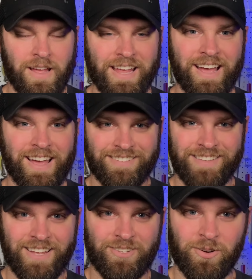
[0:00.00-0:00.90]
Hey guys,
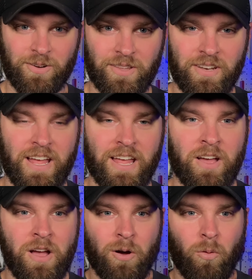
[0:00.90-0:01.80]
dad joke of the day.
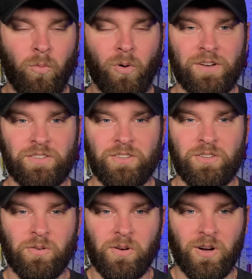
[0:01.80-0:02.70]
What do
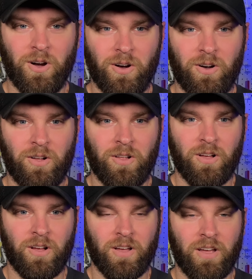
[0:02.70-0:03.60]
you call
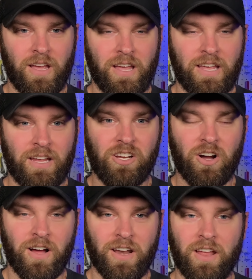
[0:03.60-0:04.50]
a
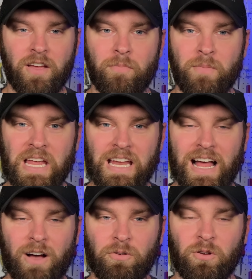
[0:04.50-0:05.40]
gun made
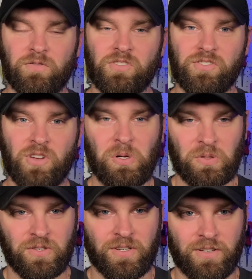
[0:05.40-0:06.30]
out of
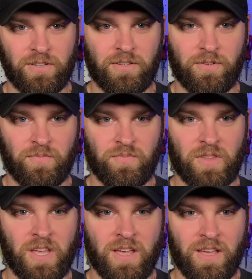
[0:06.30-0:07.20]
salt?
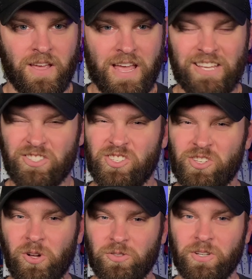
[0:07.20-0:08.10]
A
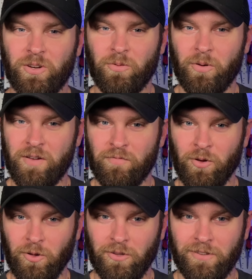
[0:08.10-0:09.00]
salt
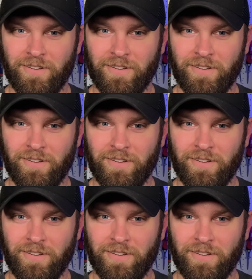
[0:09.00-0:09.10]
rifle.